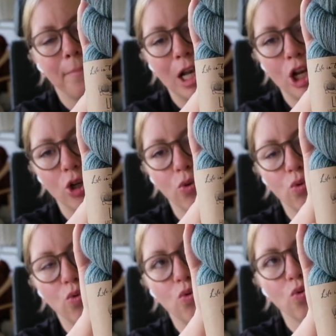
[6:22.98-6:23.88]

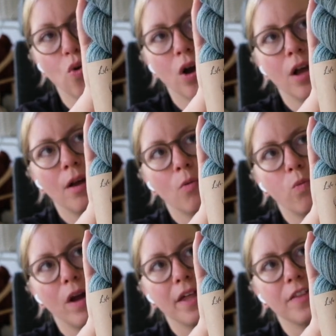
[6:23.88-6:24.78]
blue
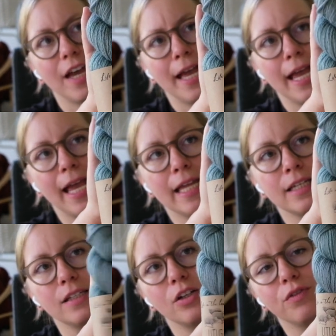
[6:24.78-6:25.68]
with a
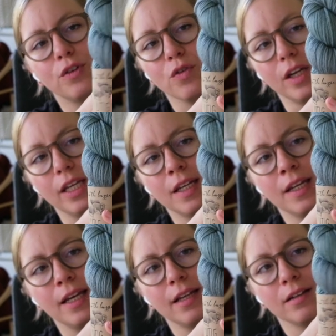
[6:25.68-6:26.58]
hint of green
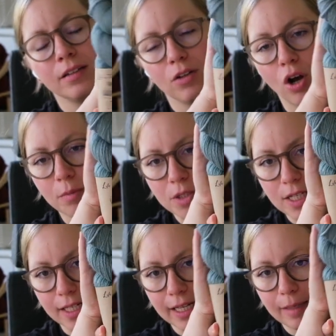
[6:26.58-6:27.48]
in it,
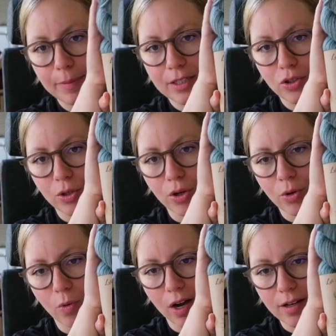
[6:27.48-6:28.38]
almost a little bit
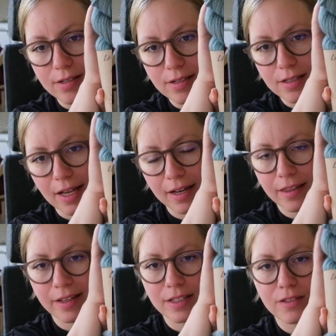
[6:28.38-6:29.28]
turquoise, and I
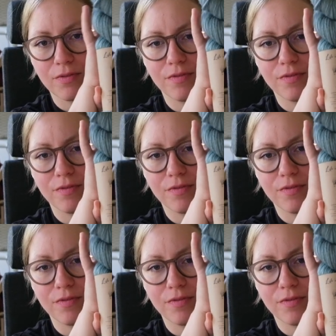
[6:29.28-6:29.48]
think it's